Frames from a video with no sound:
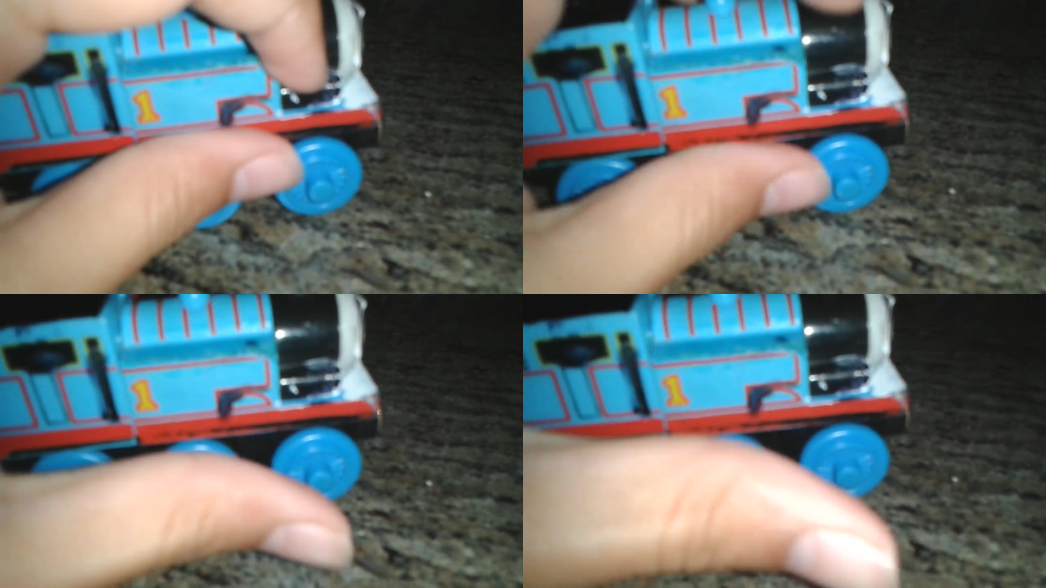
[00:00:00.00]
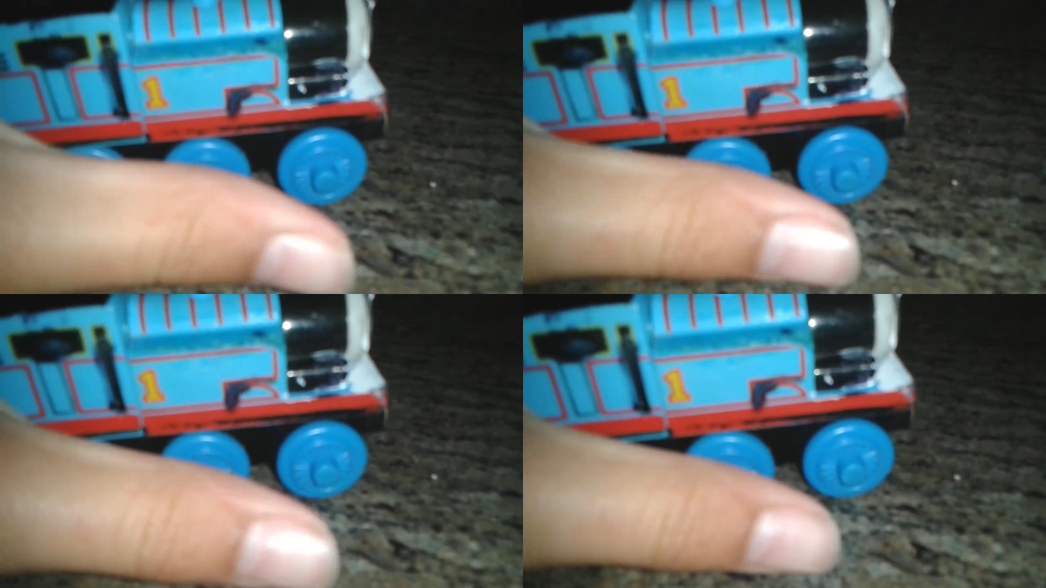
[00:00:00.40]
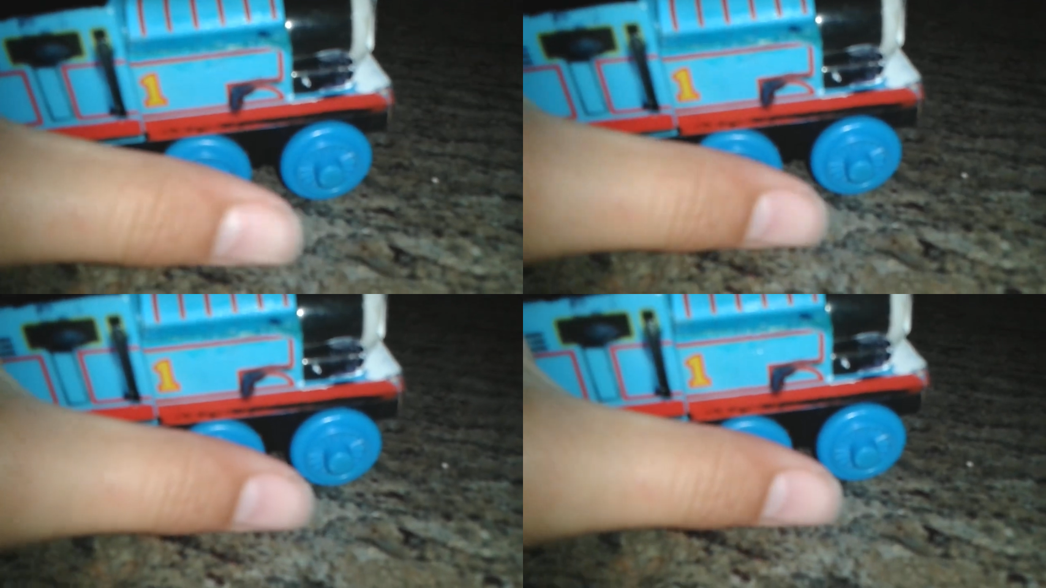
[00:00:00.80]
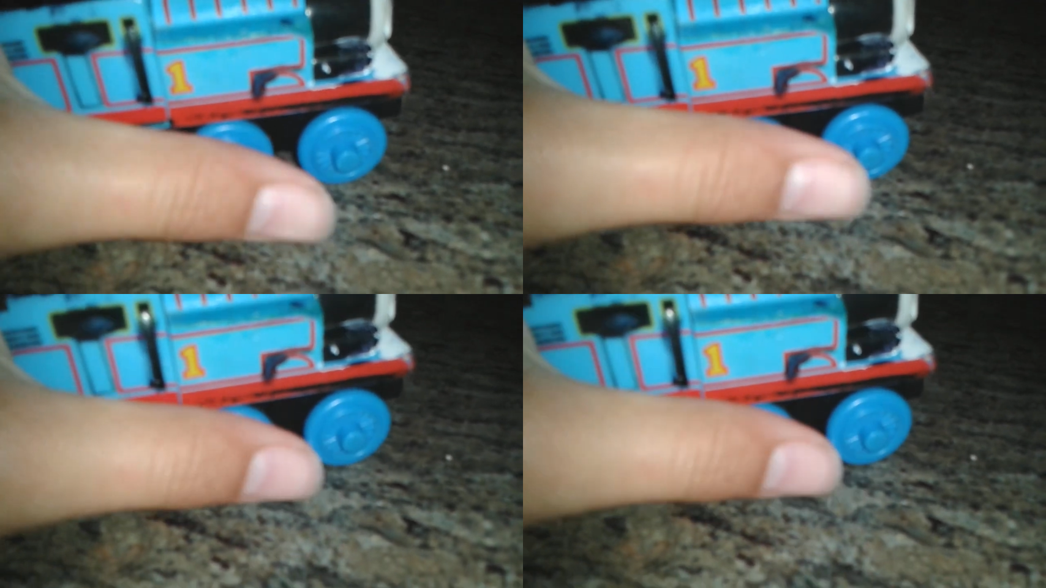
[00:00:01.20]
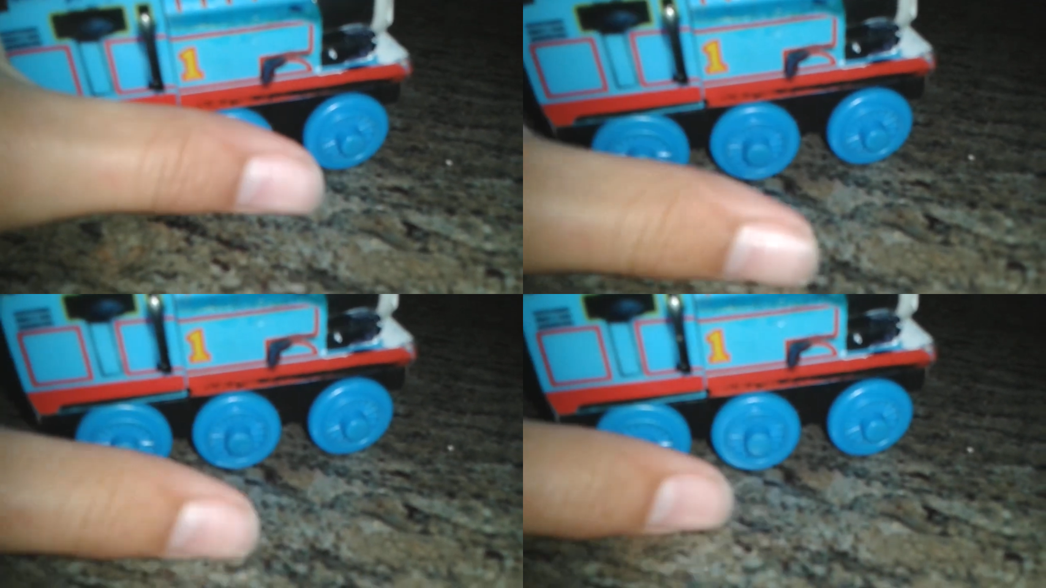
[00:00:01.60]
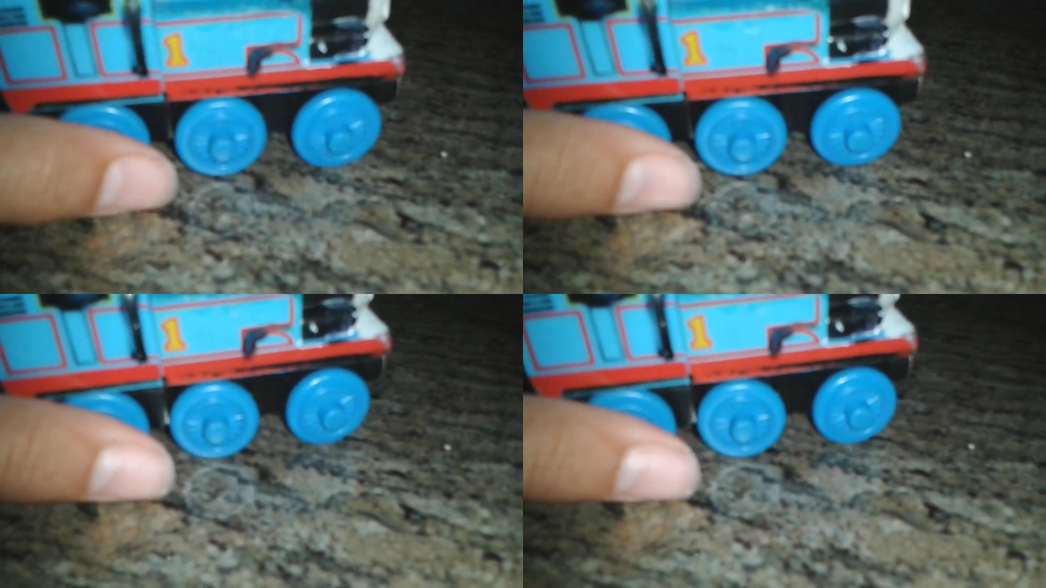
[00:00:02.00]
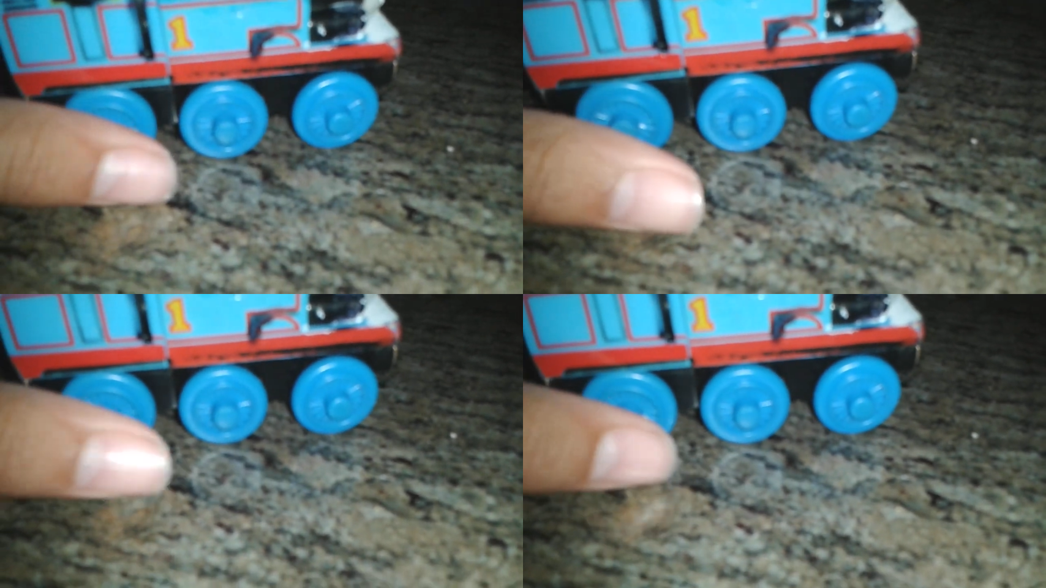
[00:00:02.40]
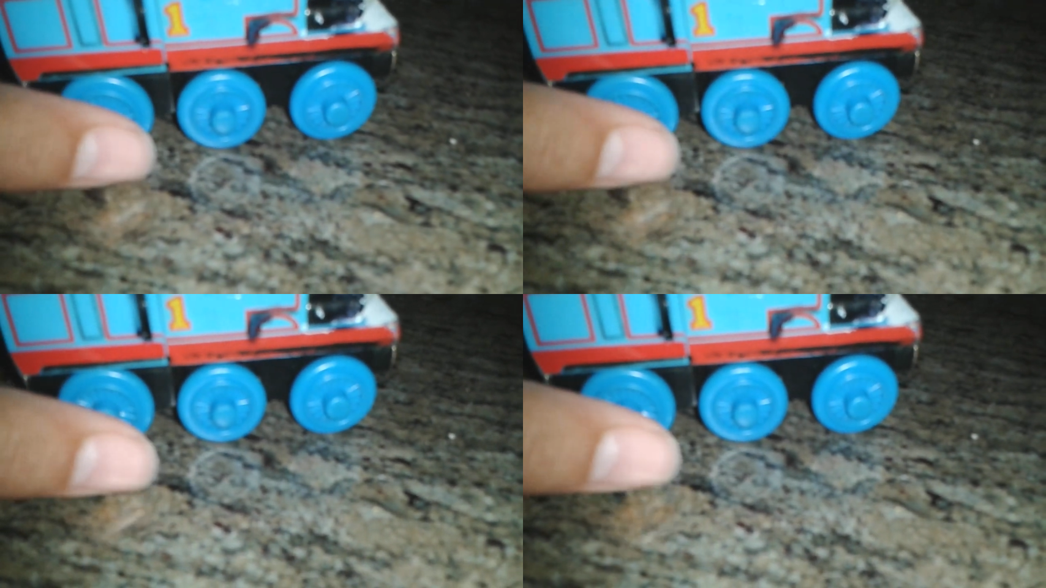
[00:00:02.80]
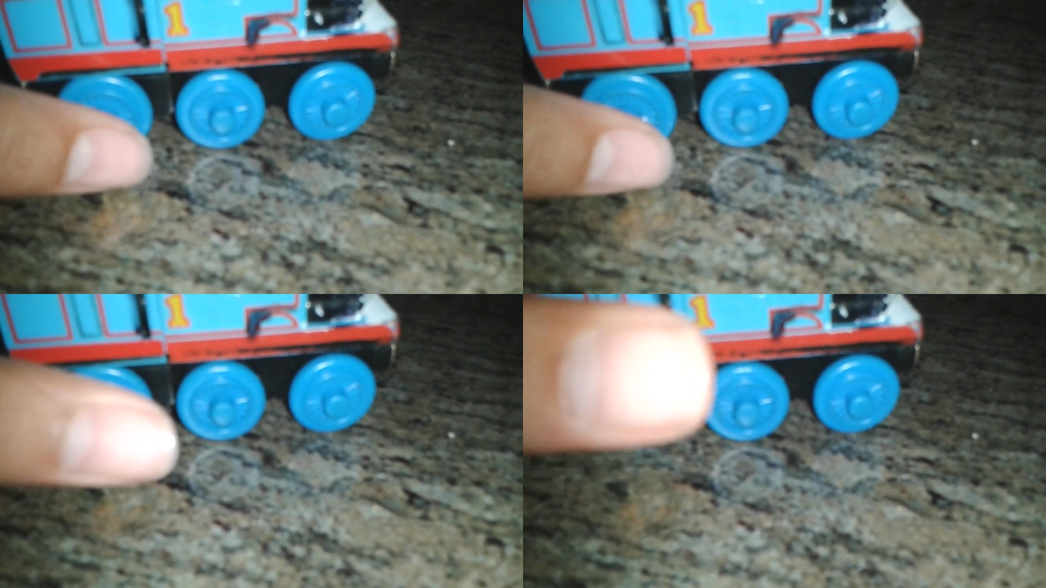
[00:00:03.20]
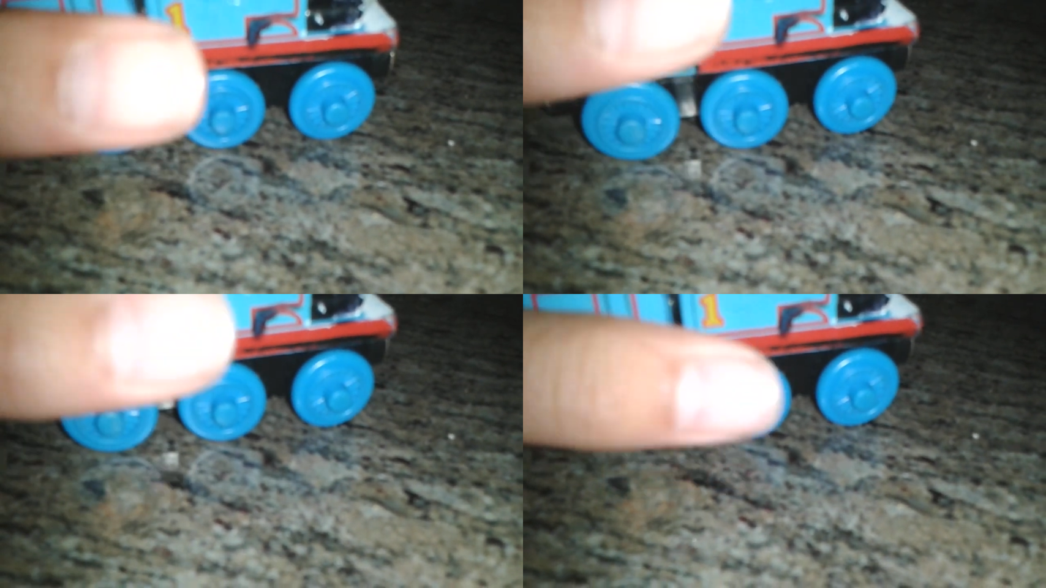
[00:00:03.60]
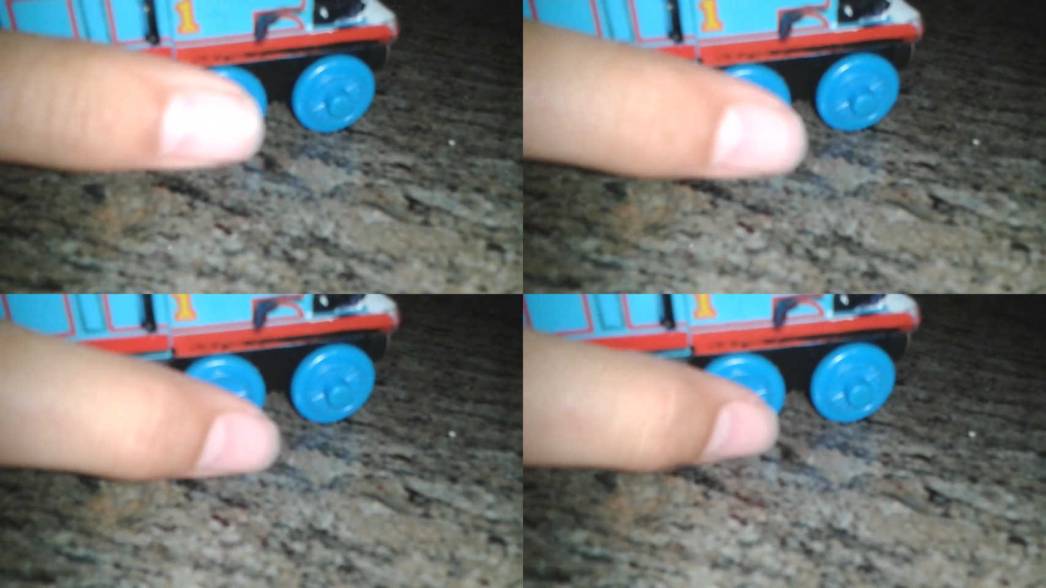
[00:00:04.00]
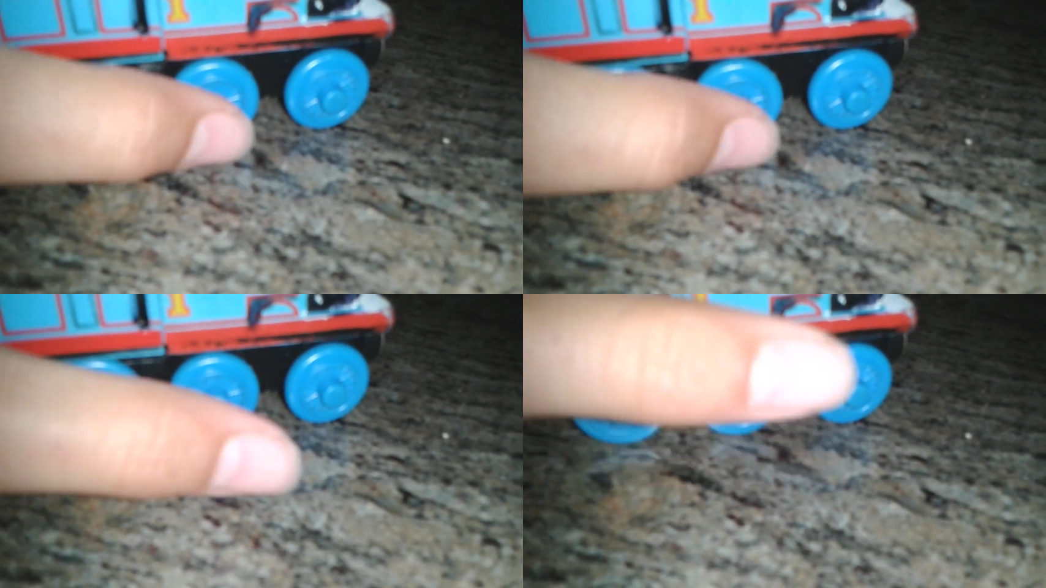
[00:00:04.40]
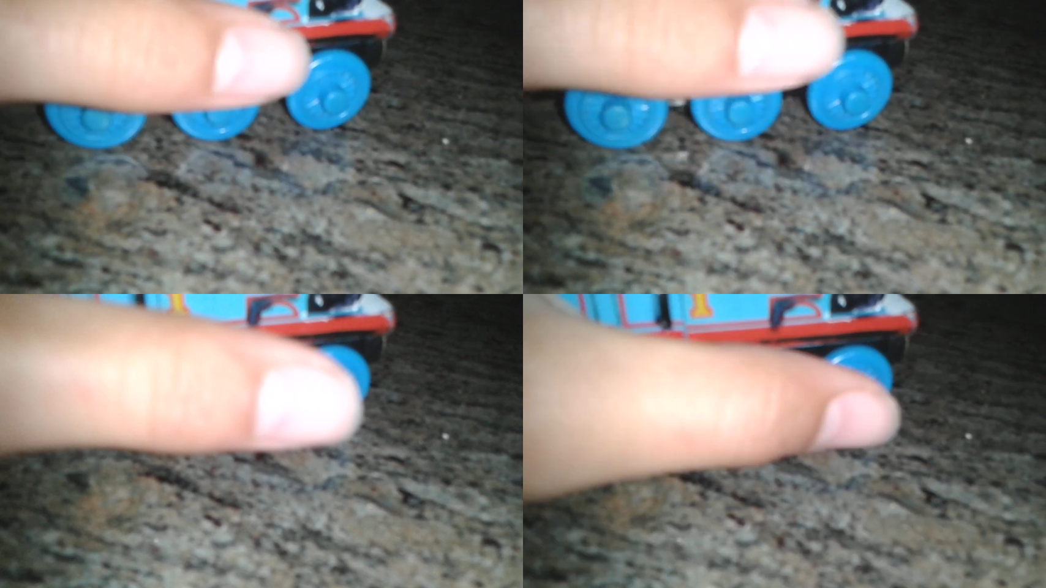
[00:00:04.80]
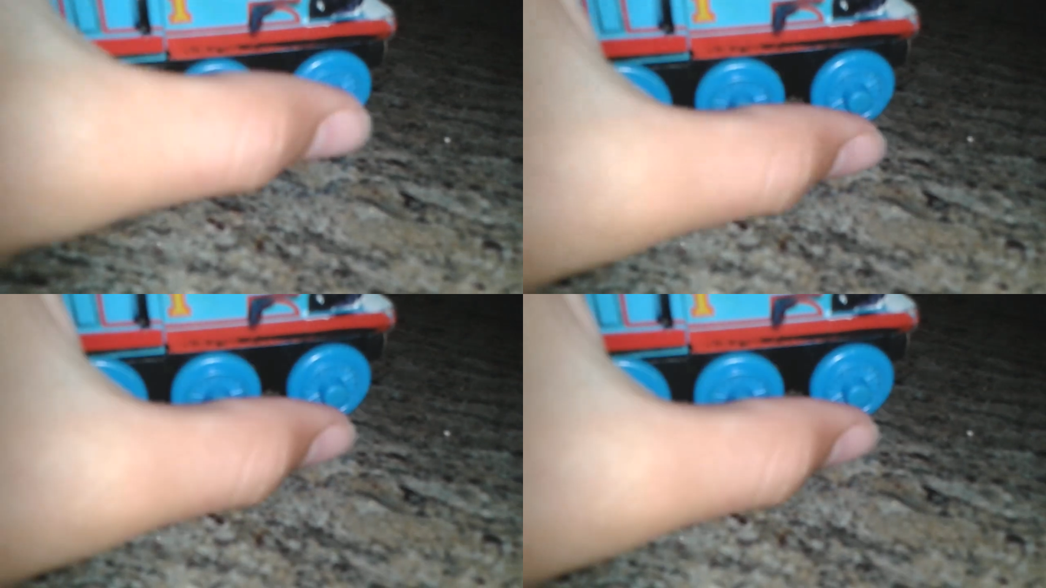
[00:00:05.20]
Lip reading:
[unreadable: no face in view]